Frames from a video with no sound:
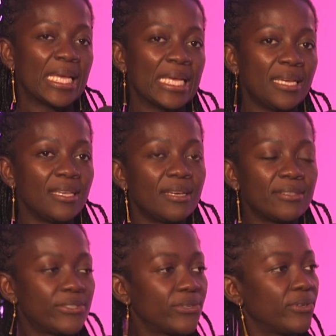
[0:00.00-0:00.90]
Yeah,
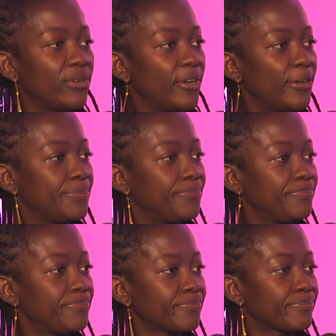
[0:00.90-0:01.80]

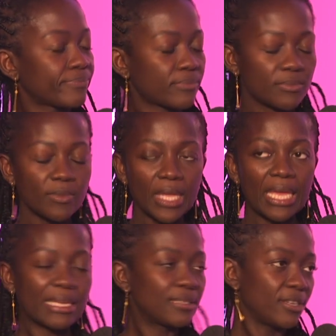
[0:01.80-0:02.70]
so
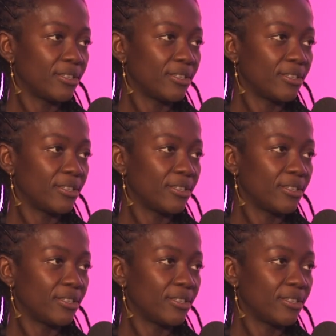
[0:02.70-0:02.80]
I can start.